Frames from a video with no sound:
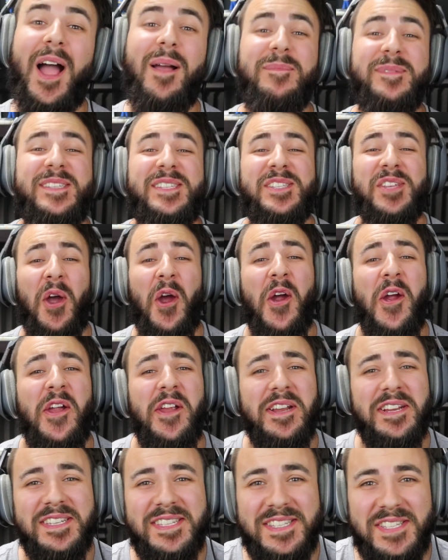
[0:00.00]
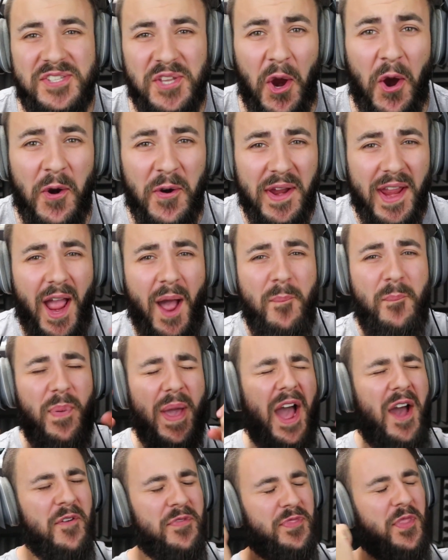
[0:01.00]
Uh, I'm so sorry
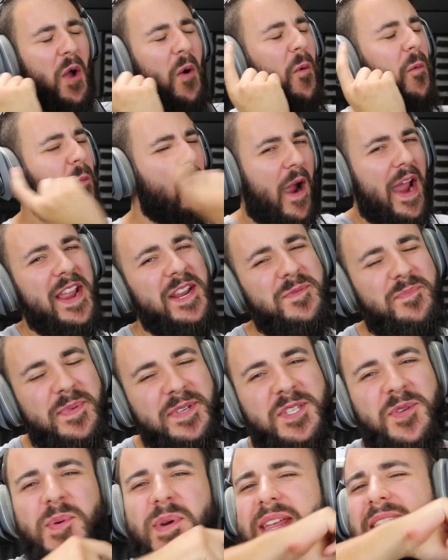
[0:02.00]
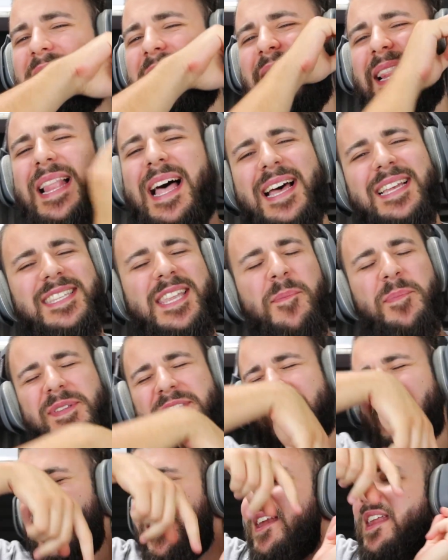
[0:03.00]
about the wait between last
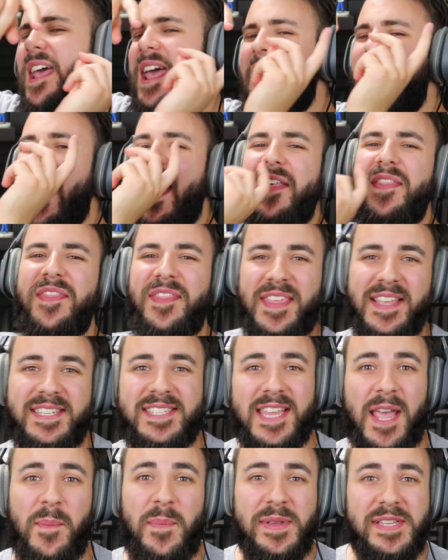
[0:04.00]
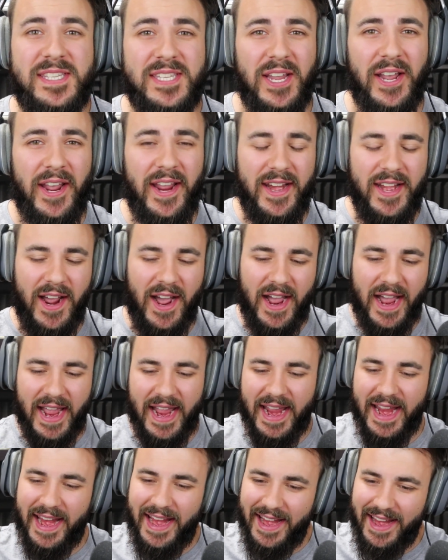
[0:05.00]
episode and this episode.
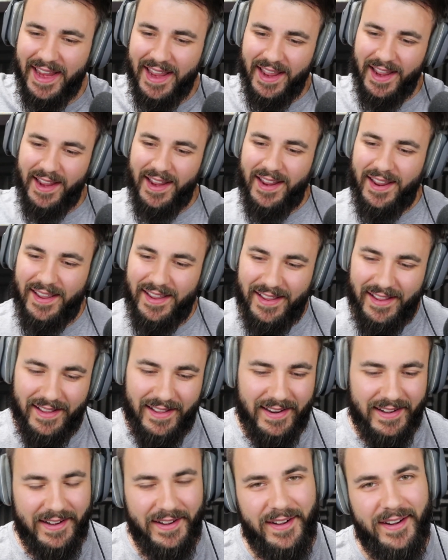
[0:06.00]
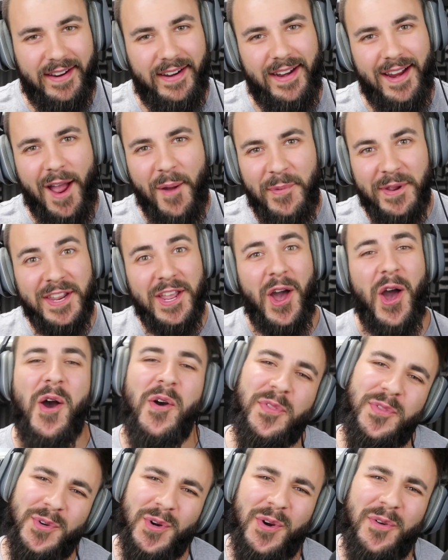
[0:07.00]
I, I don't know. I've been
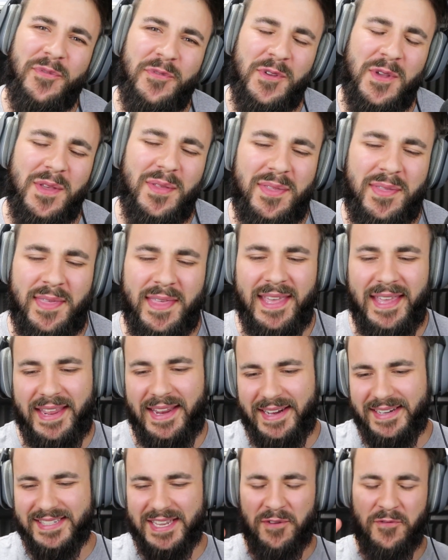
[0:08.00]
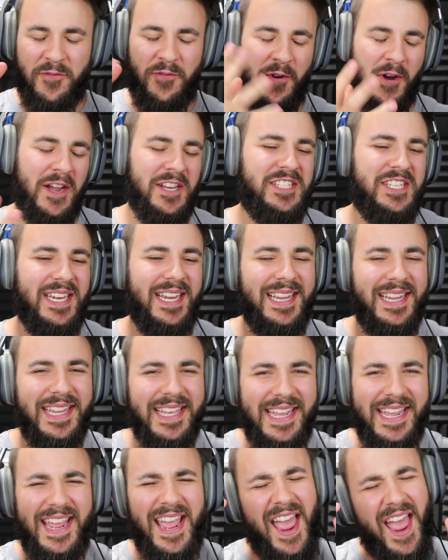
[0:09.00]
going through a few things.
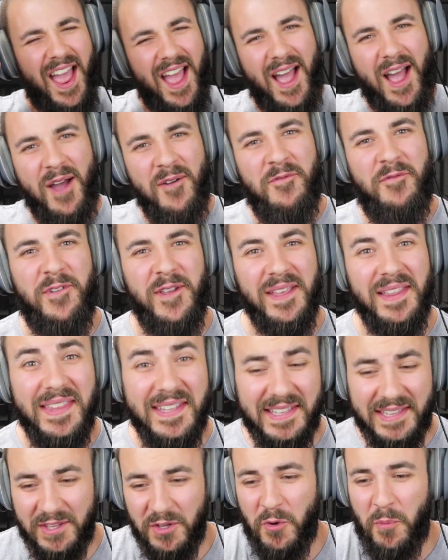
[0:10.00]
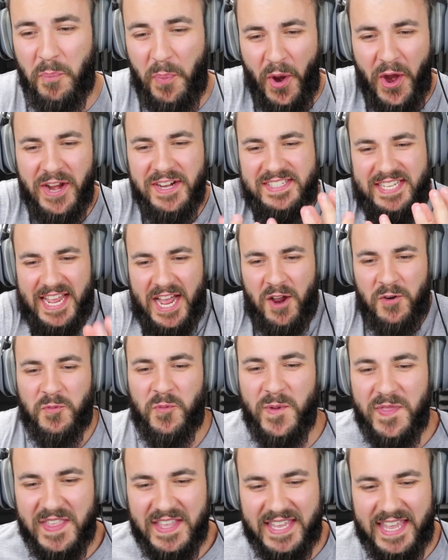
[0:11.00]
Unfortunately, I'm feeling a little burnt out
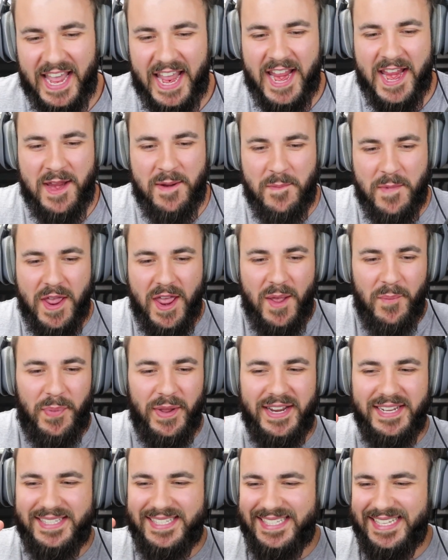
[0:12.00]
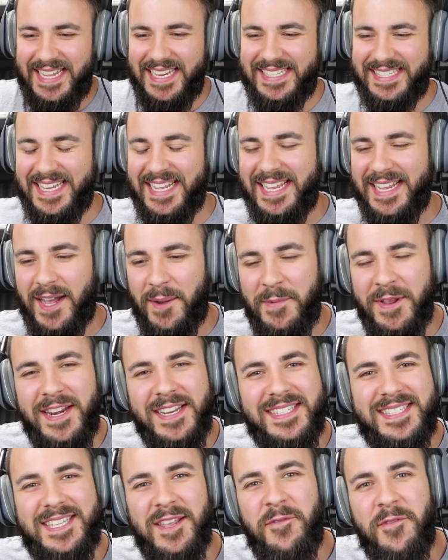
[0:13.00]
with the game, but it's, it's I'm in a
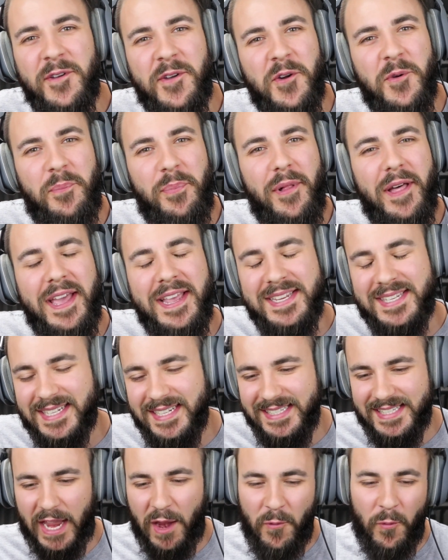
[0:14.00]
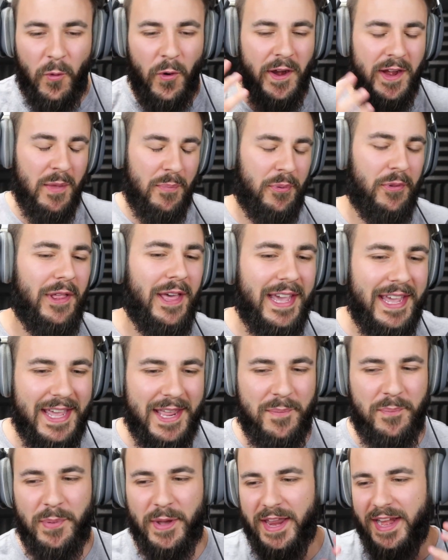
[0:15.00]
difficult place because I want to play
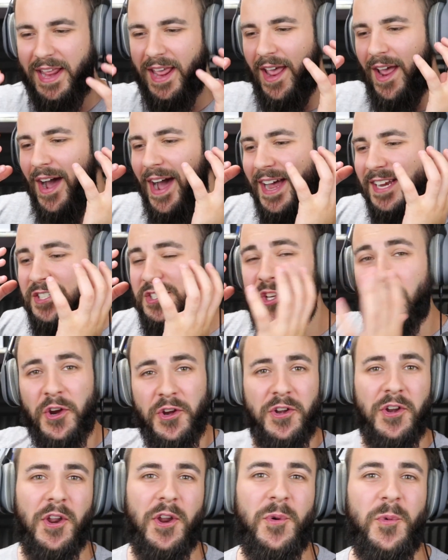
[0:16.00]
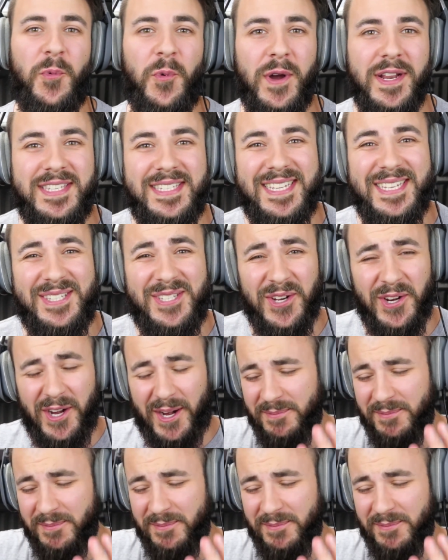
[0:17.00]
it, but I don't know what to do.